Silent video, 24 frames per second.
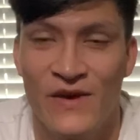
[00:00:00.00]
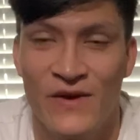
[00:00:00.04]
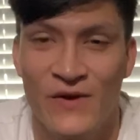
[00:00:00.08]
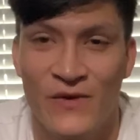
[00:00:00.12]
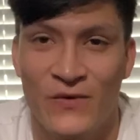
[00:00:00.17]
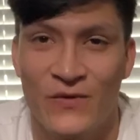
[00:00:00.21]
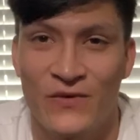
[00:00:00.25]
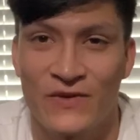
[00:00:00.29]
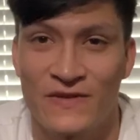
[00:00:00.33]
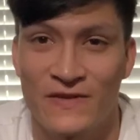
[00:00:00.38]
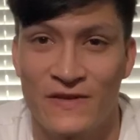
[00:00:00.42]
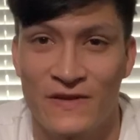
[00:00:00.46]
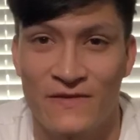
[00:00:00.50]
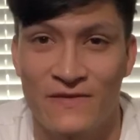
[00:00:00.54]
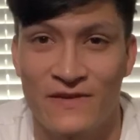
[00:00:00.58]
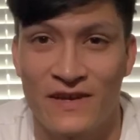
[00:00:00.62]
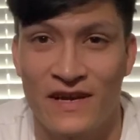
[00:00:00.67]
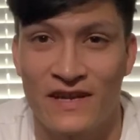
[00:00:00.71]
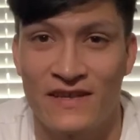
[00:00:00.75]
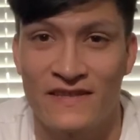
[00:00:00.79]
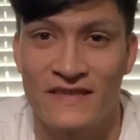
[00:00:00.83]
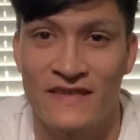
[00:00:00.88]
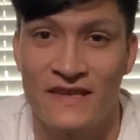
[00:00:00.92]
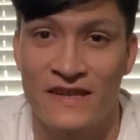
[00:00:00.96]
What's up,
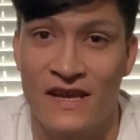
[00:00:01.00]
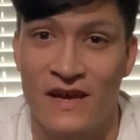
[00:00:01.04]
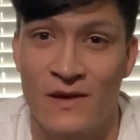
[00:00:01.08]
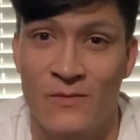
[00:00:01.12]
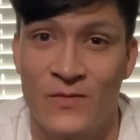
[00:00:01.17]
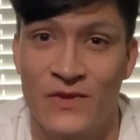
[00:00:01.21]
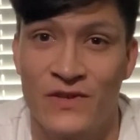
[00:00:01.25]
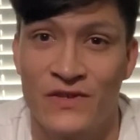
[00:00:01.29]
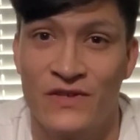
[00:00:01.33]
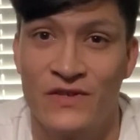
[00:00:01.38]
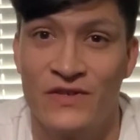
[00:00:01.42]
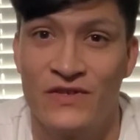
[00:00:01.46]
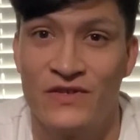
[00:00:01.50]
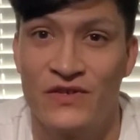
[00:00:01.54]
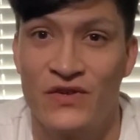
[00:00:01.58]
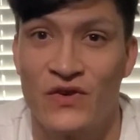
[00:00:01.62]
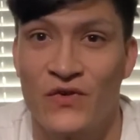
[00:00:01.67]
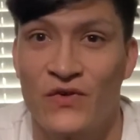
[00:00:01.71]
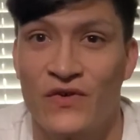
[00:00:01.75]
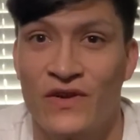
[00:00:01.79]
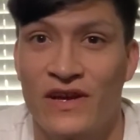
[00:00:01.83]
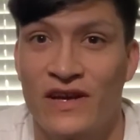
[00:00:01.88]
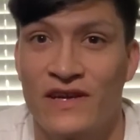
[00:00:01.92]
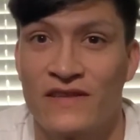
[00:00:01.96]
guys? Today I'm going to show
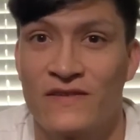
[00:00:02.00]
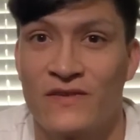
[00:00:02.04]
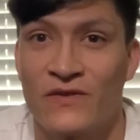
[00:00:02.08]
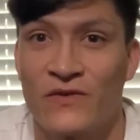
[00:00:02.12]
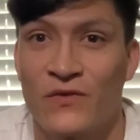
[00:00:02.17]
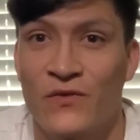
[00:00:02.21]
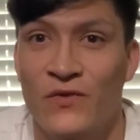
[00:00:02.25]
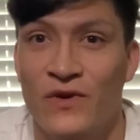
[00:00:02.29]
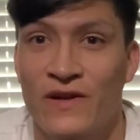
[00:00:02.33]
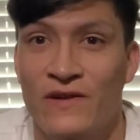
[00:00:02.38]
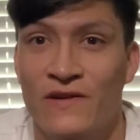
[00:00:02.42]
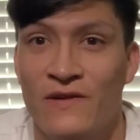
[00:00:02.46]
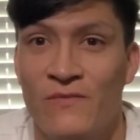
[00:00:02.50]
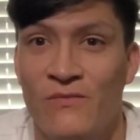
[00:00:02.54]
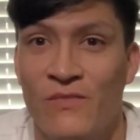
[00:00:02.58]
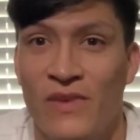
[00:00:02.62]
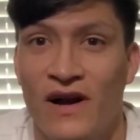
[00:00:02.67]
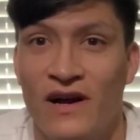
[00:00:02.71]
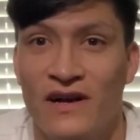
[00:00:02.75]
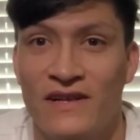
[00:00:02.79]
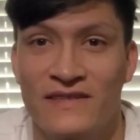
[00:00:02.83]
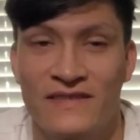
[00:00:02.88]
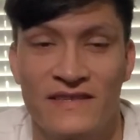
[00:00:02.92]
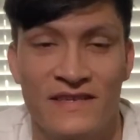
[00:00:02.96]
you guys a quick
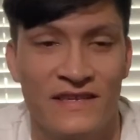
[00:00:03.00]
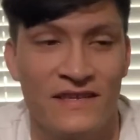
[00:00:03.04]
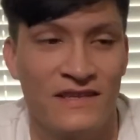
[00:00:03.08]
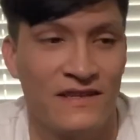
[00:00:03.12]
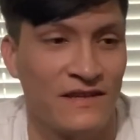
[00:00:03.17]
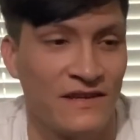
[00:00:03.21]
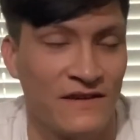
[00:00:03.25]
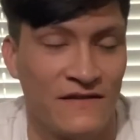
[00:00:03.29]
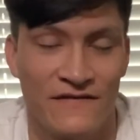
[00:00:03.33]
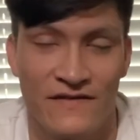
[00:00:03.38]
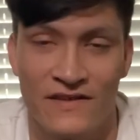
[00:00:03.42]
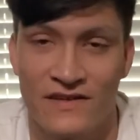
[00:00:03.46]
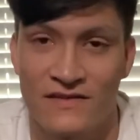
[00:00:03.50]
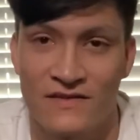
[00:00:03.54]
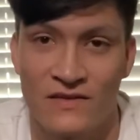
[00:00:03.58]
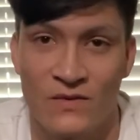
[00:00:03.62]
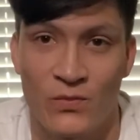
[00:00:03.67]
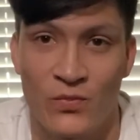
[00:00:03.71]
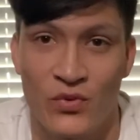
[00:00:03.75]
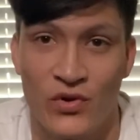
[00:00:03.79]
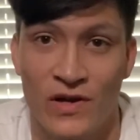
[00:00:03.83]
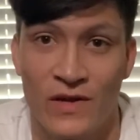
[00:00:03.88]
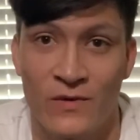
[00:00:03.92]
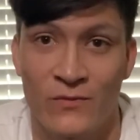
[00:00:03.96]
unboxing of the
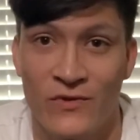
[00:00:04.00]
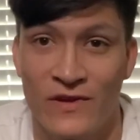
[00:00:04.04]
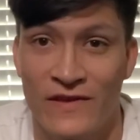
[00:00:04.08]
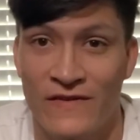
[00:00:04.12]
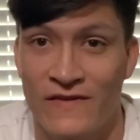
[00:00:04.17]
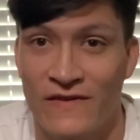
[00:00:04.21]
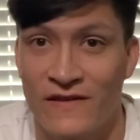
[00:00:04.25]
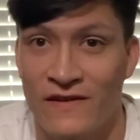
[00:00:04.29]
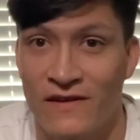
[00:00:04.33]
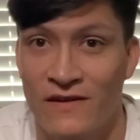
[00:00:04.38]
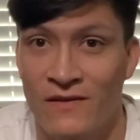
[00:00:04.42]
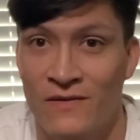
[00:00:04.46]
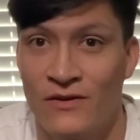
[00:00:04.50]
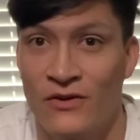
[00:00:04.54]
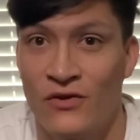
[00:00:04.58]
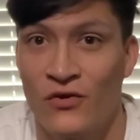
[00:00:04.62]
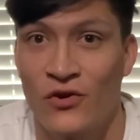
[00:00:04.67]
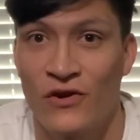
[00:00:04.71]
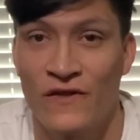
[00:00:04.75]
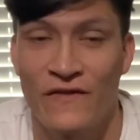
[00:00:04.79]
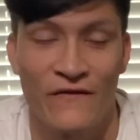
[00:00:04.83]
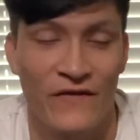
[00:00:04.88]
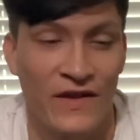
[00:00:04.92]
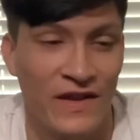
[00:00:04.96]
Supreme with
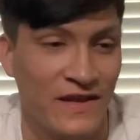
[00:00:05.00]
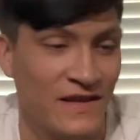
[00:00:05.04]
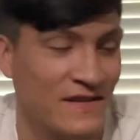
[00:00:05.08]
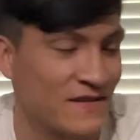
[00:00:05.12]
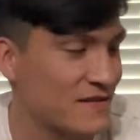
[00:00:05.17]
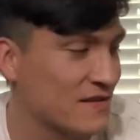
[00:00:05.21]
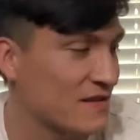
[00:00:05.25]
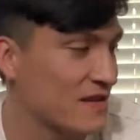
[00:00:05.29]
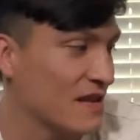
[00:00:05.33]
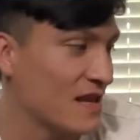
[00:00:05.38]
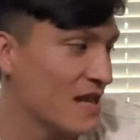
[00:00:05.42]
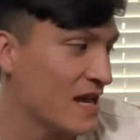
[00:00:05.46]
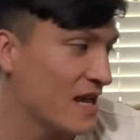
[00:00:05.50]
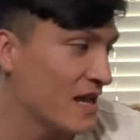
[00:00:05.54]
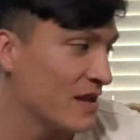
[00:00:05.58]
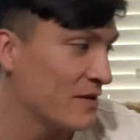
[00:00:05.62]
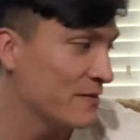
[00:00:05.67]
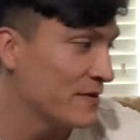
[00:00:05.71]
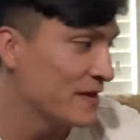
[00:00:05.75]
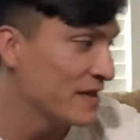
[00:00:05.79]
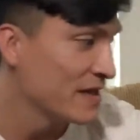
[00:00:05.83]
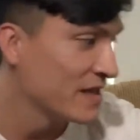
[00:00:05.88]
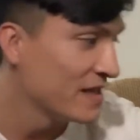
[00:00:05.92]
North Face collab.